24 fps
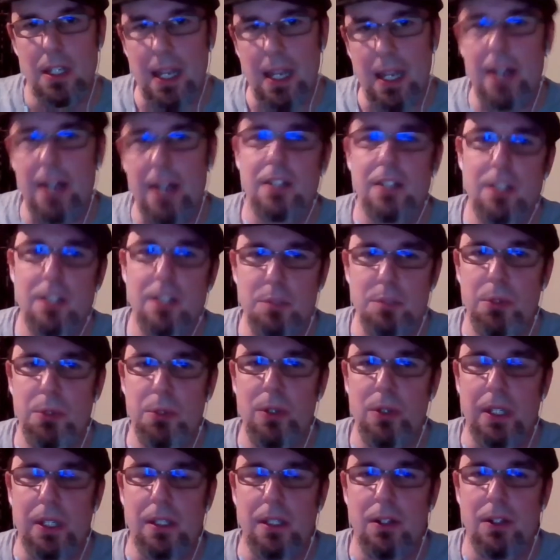kind of to the
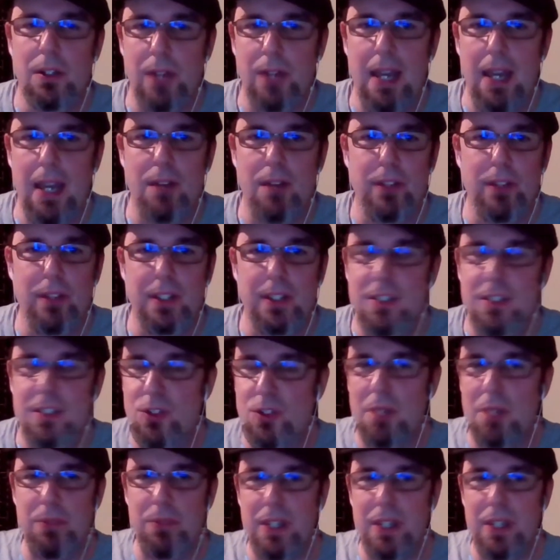point. You don't have like the
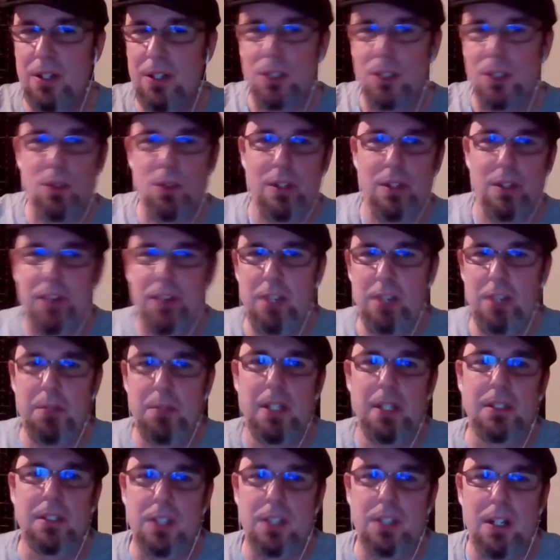Dream Theater
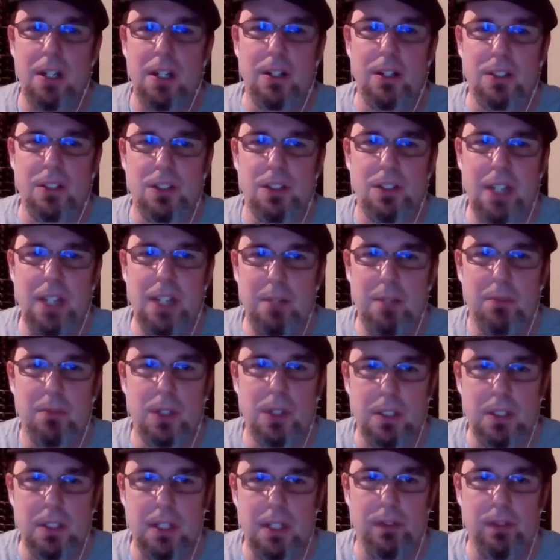25-minute songs. You've got more stuff